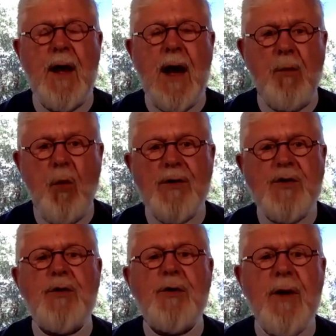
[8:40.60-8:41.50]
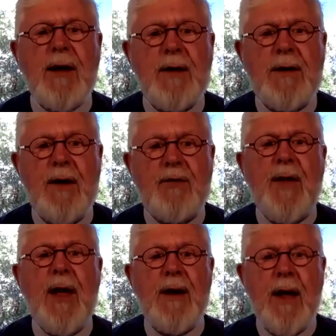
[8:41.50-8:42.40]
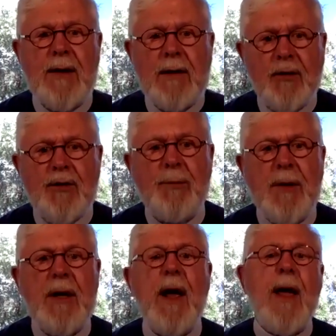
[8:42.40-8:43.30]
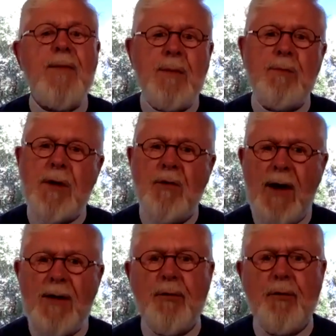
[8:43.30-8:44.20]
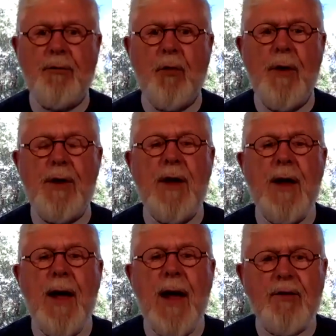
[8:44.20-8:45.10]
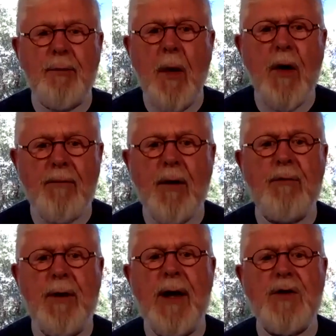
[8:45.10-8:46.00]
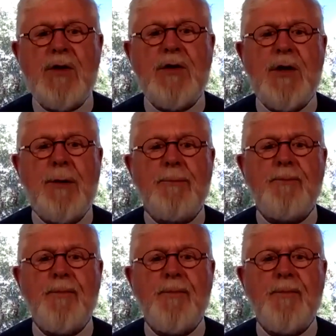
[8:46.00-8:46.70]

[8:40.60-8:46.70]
I want you to recognize that and look to me and then be grateful for it as part of our relationship.